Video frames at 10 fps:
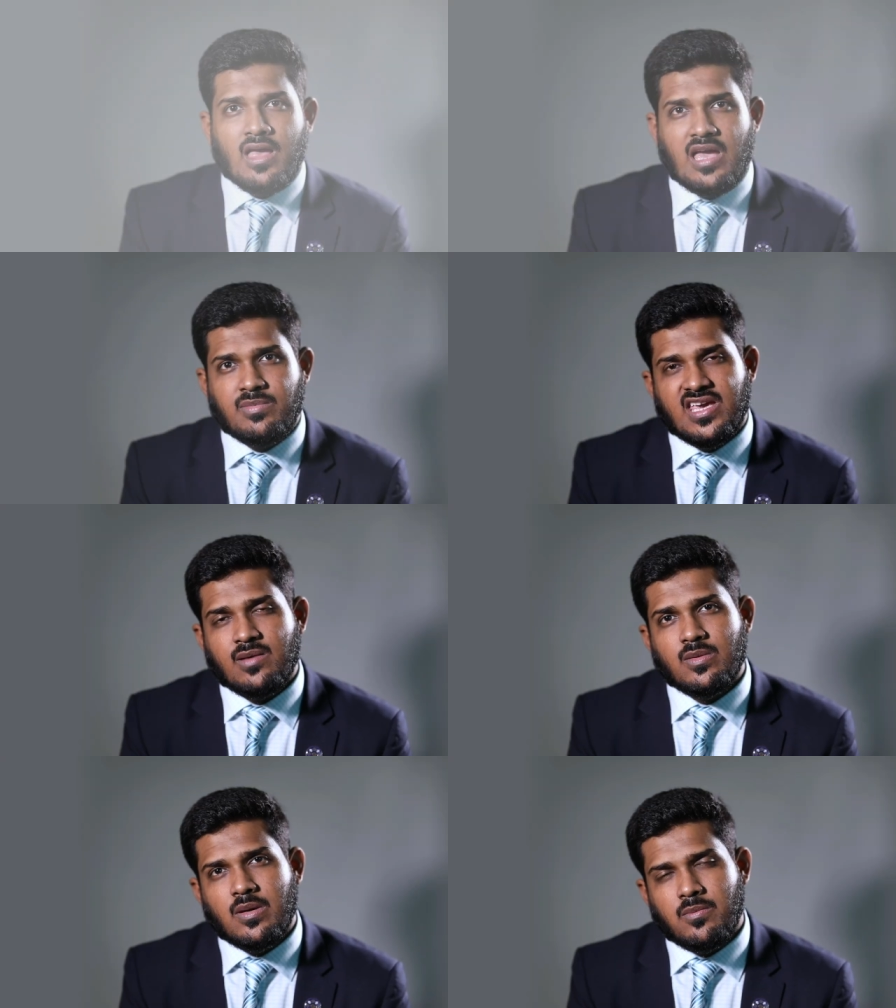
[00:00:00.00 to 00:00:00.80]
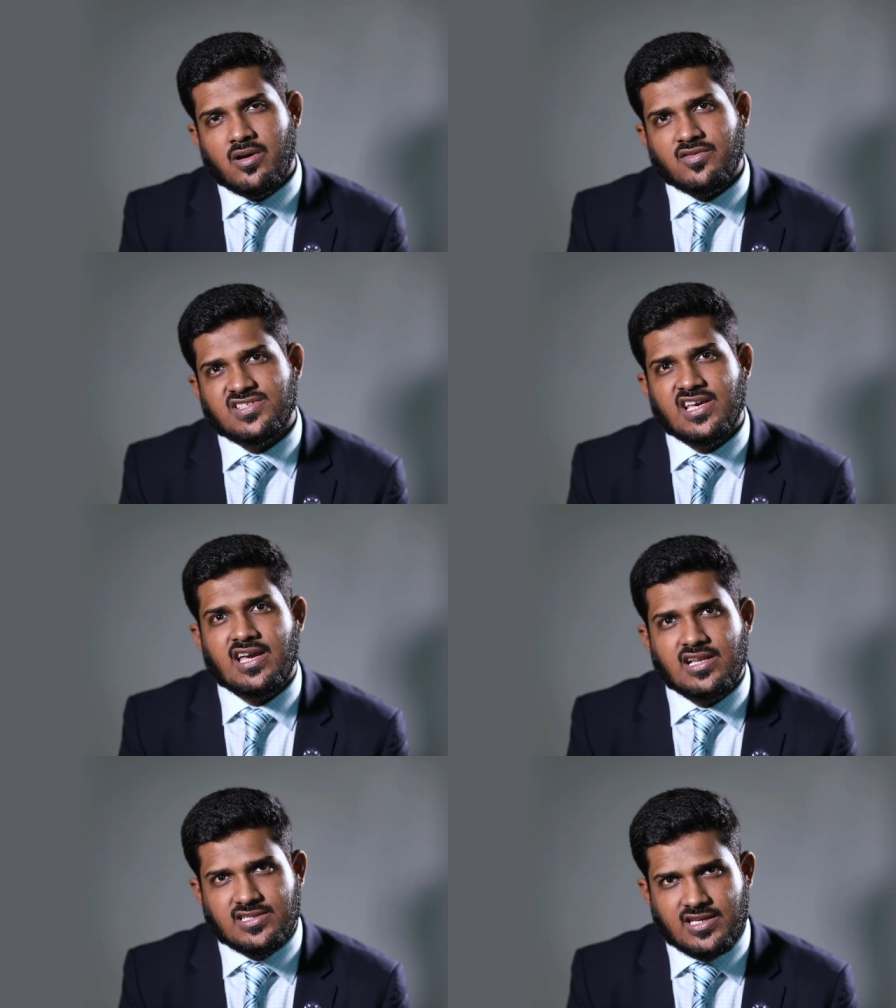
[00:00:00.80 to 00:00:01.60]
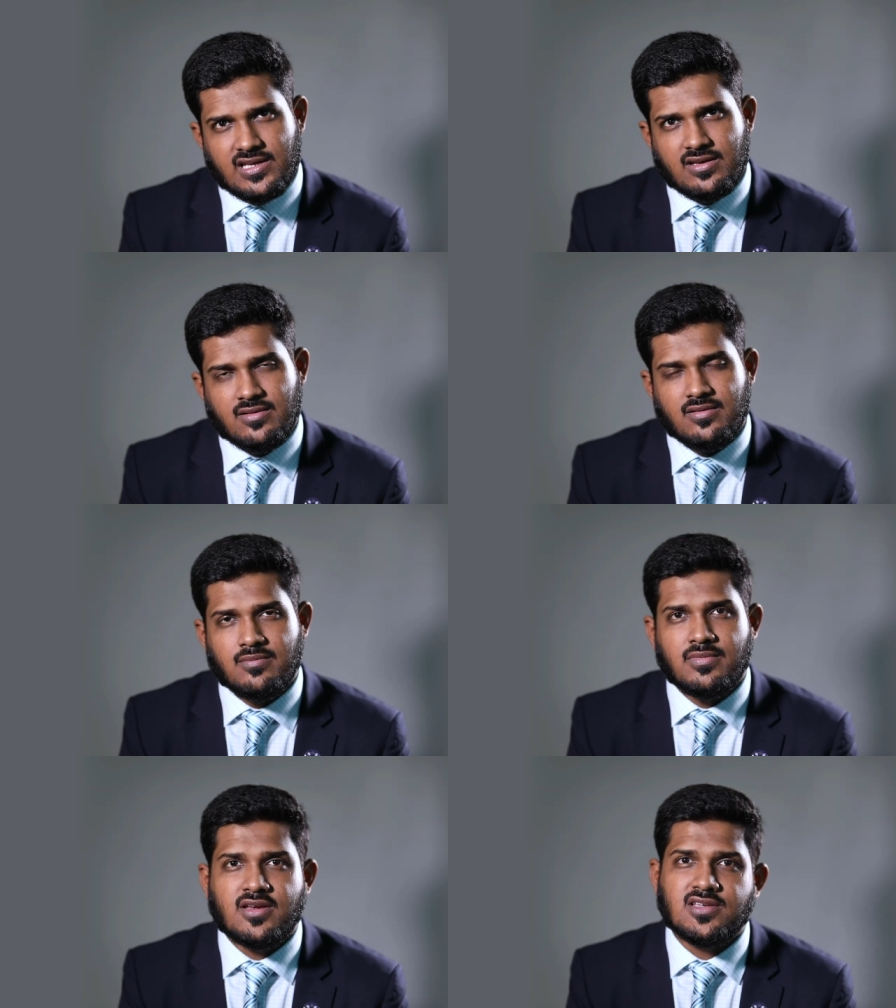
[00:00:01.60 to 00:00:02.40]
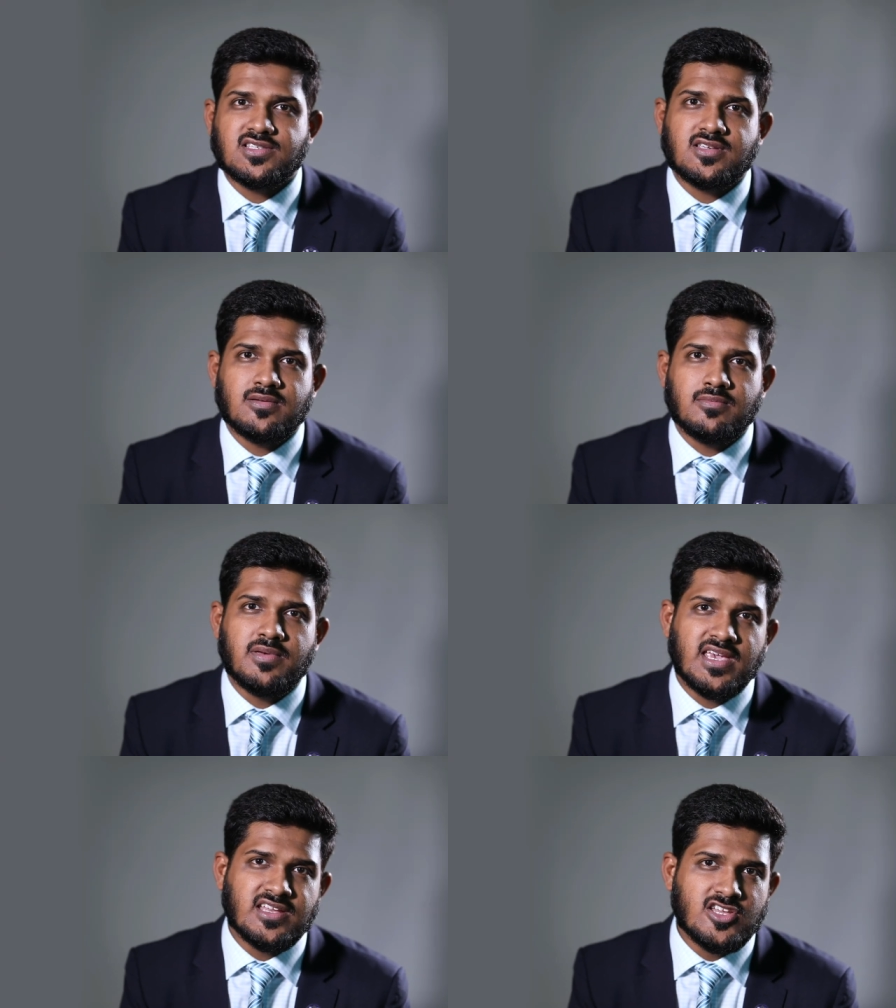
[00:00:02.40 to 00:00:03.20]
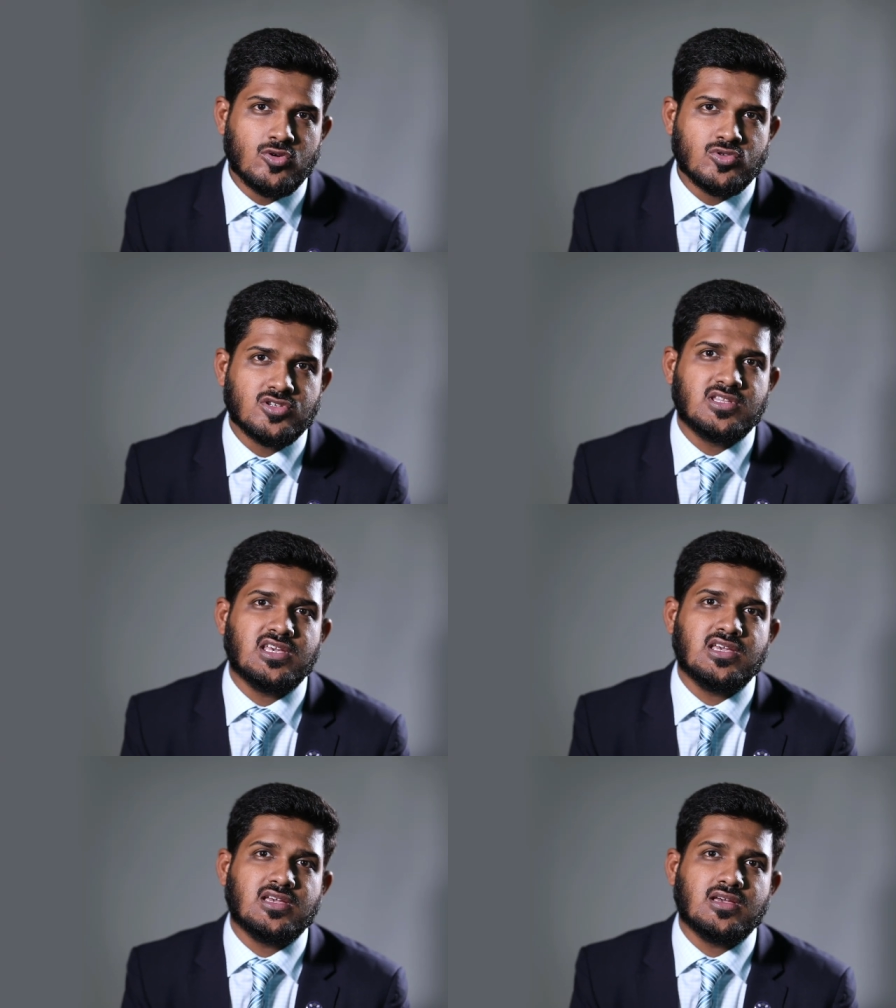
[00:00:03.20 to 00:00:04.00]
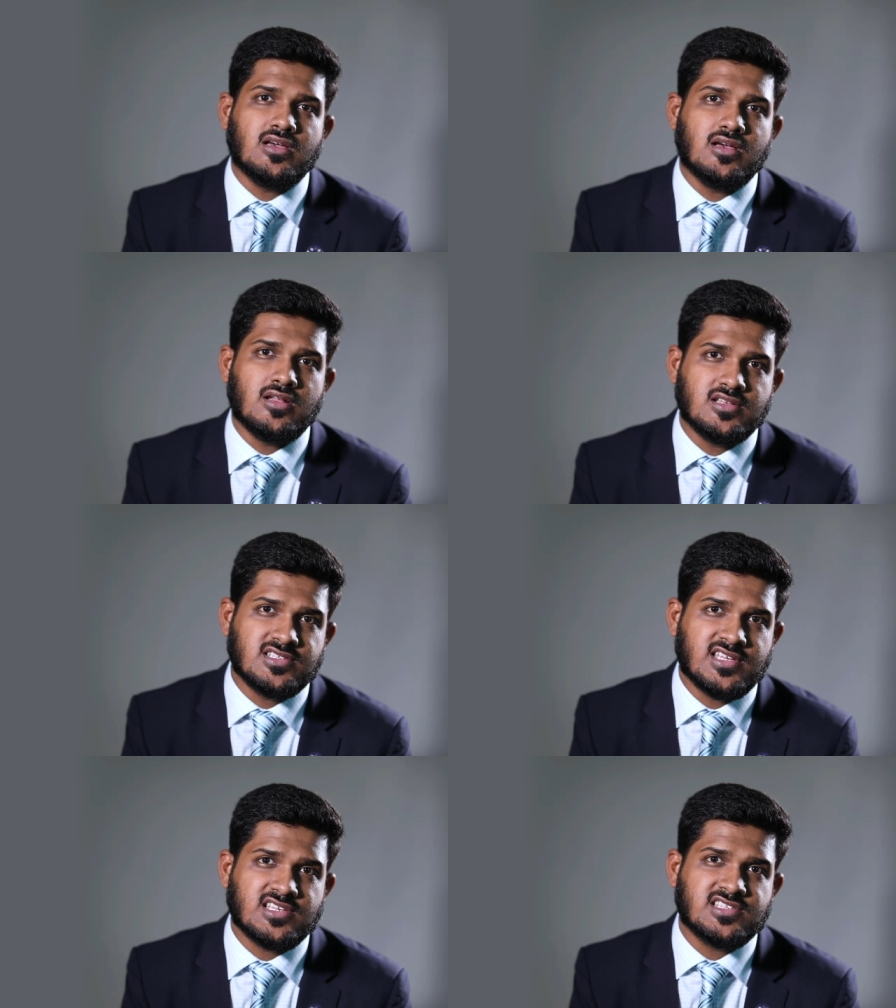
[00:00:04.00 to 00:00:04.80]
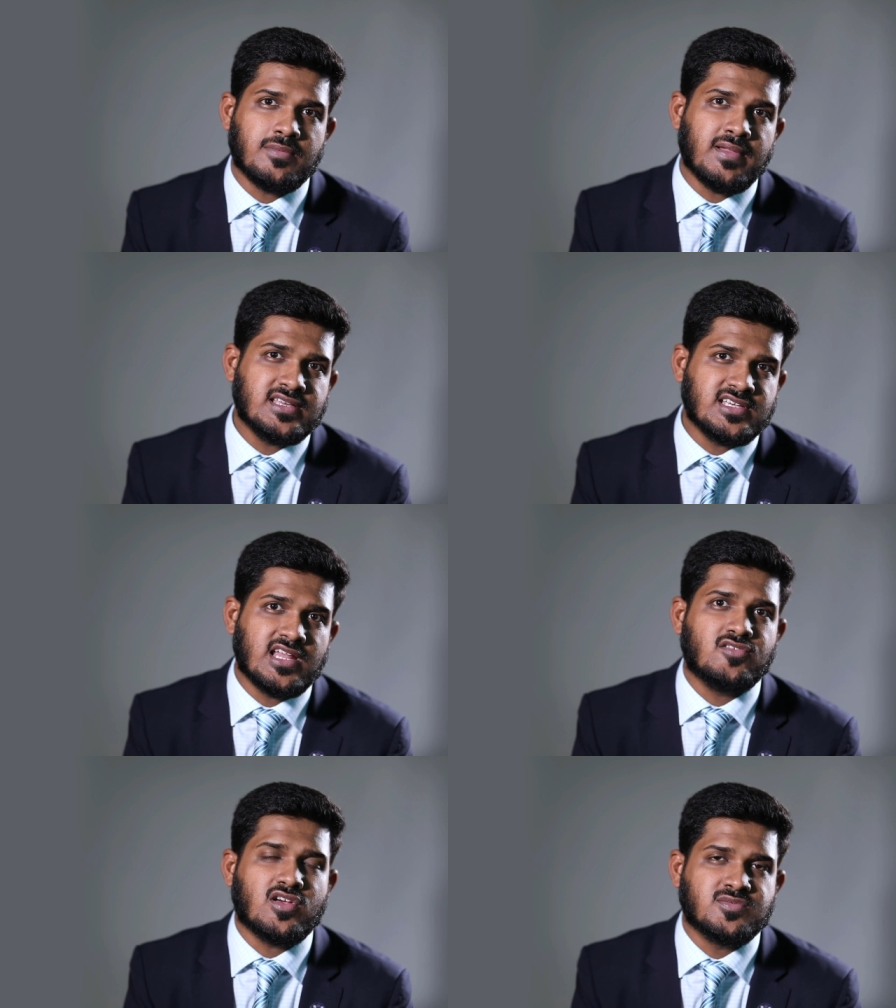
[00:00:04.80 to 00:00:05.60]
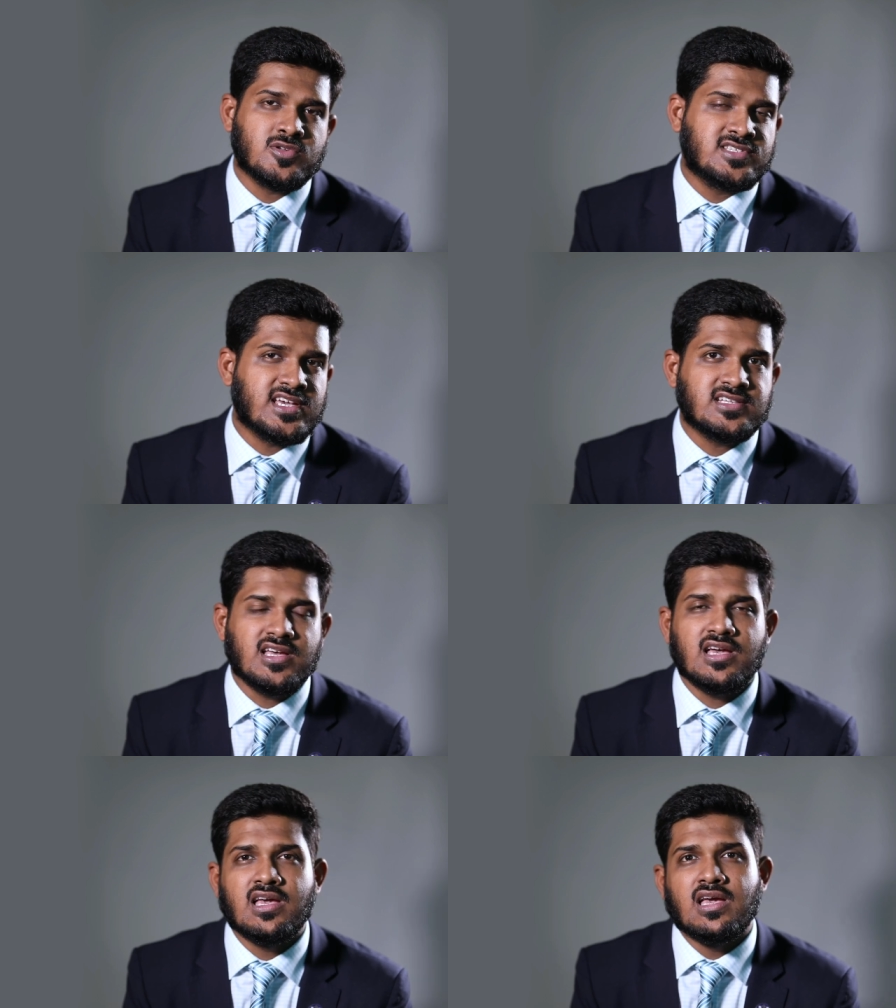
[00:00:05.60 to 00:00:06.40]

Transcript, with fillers: I became a member of CILT because being new to the uh, logistics, supply chain and transport sector,